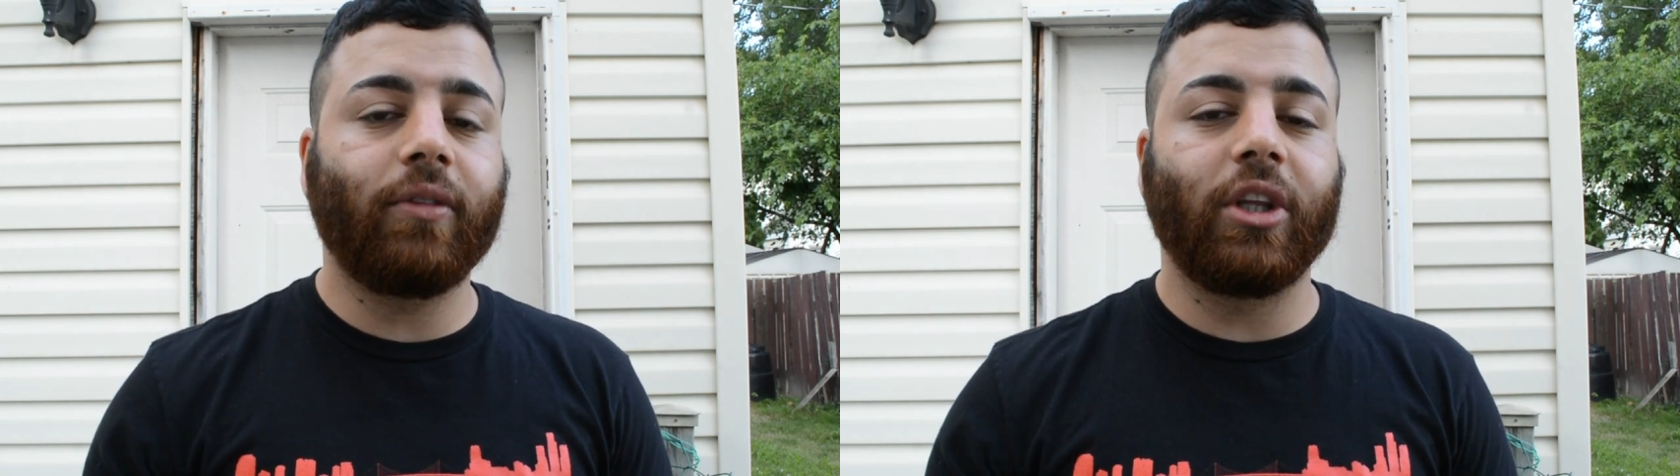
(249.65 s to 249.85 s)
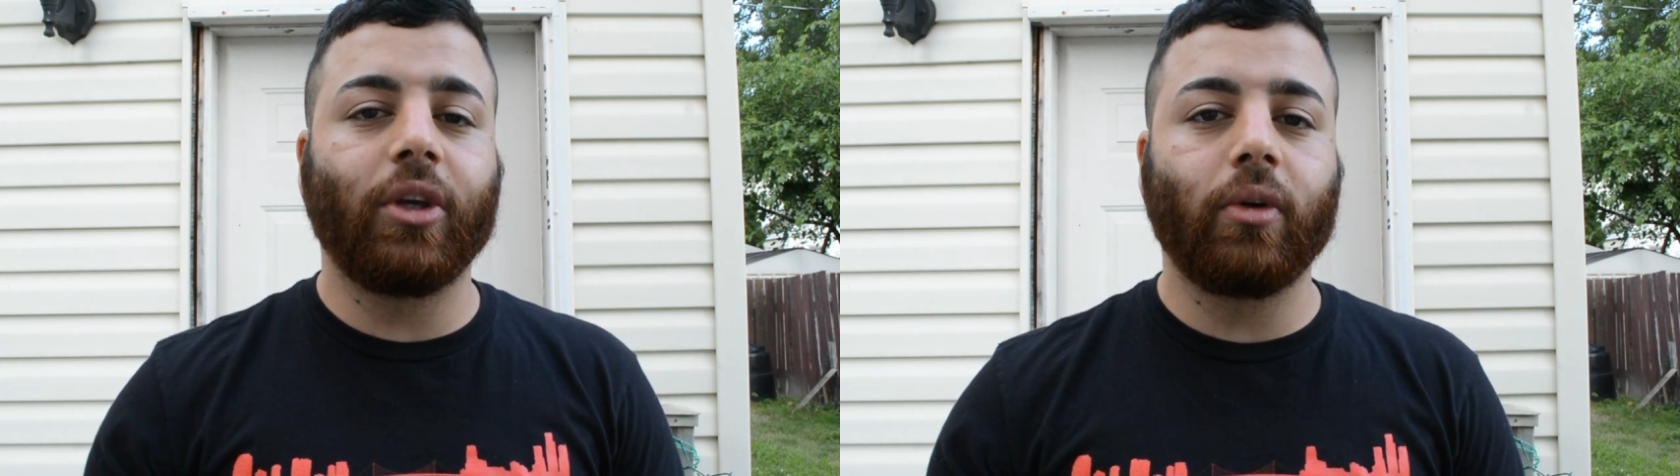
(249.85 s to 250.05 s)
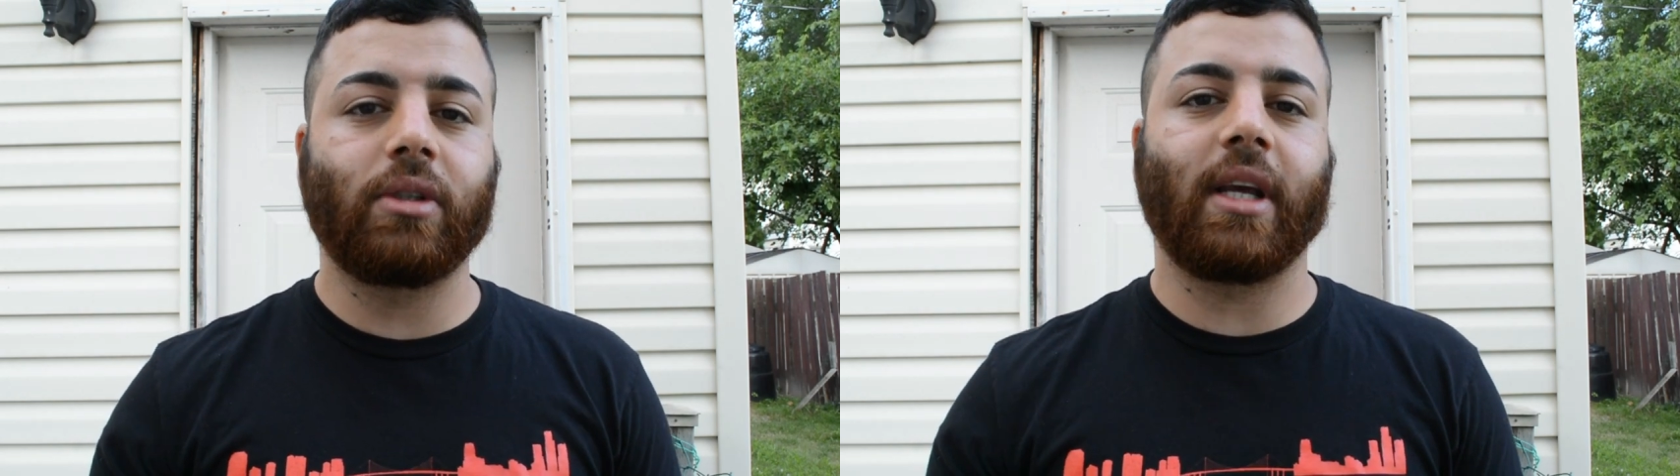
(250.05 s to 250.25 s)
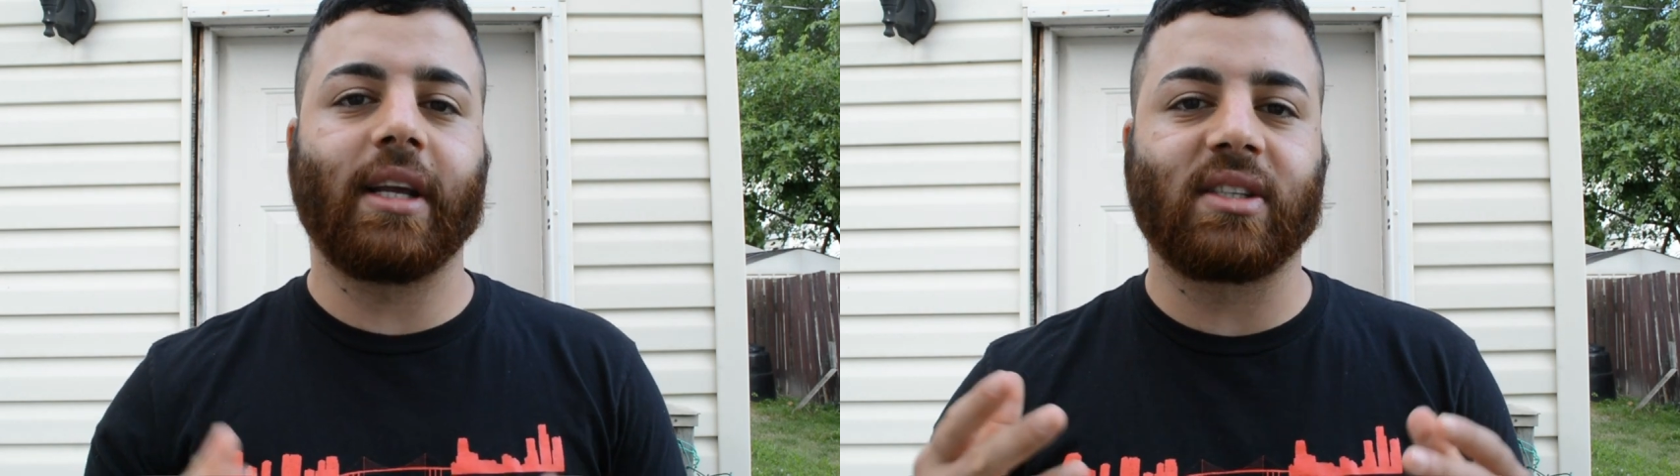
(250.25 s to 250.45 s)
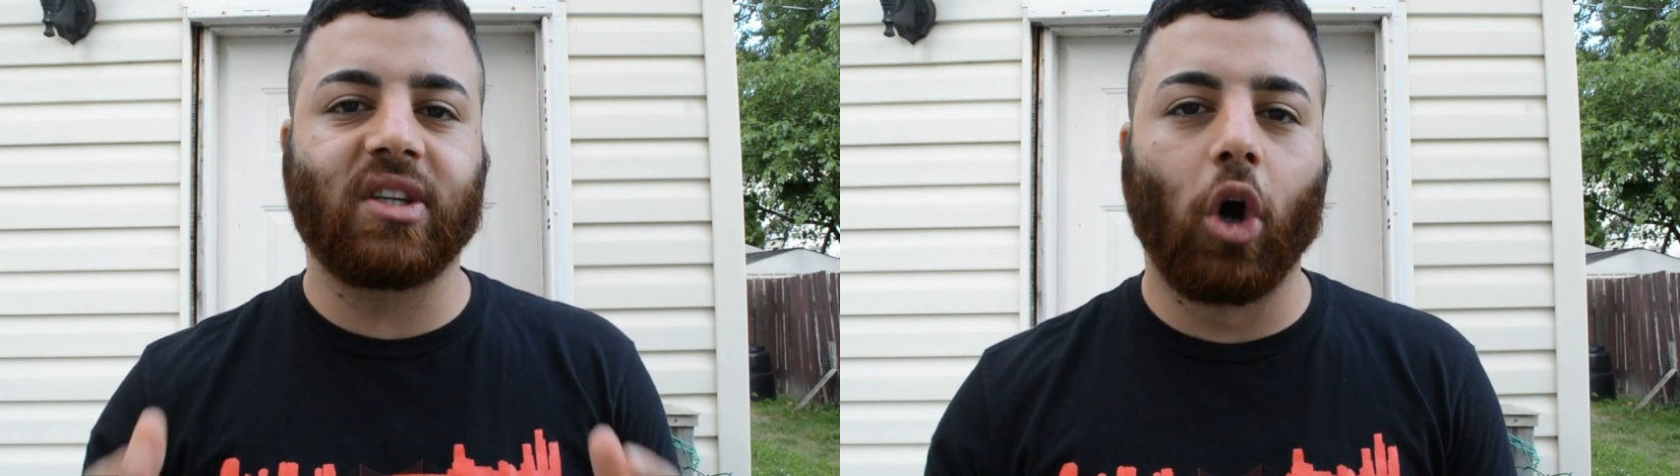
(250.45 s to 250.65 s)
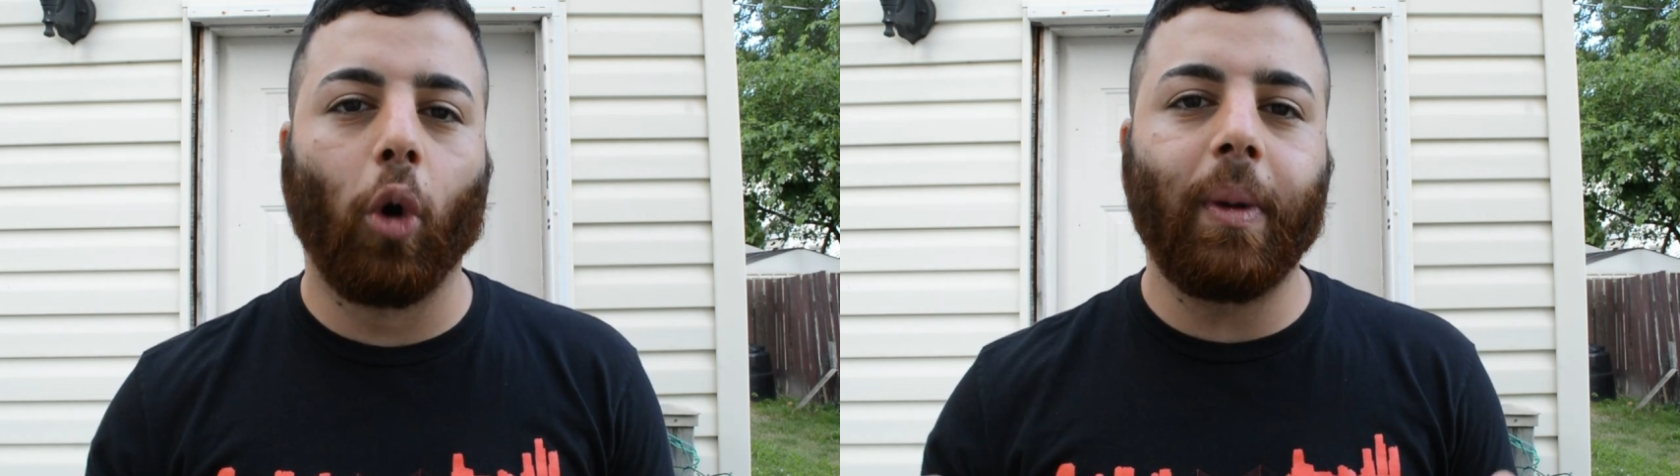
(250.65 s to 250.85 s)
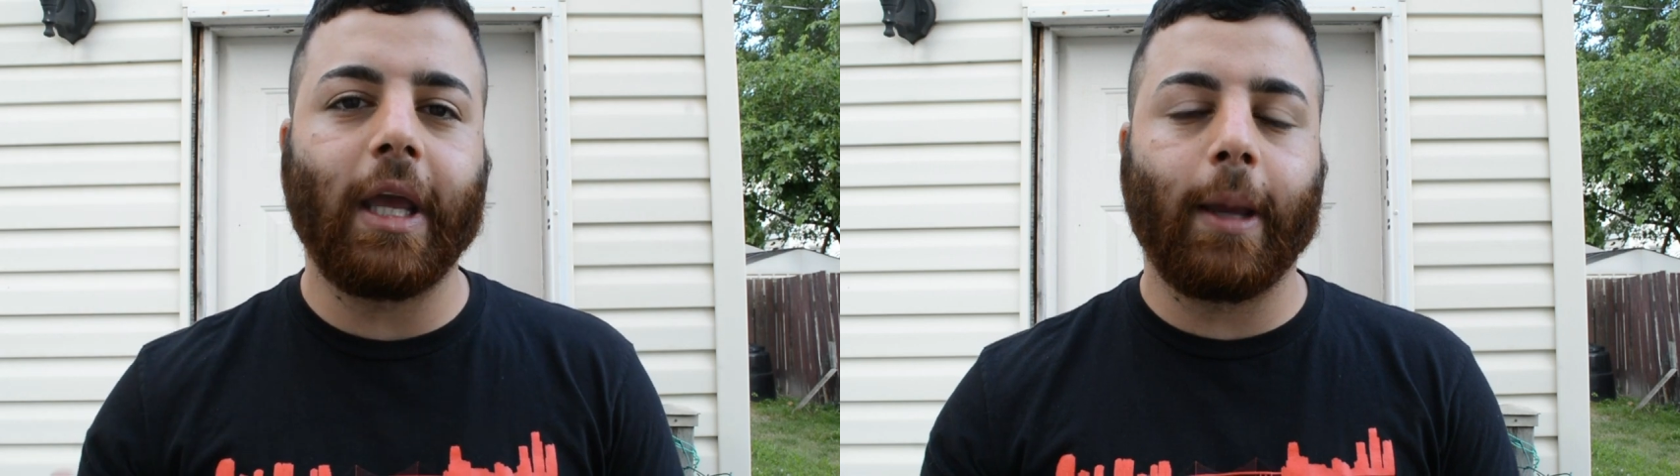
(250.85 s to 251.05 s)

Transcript: to use is Goby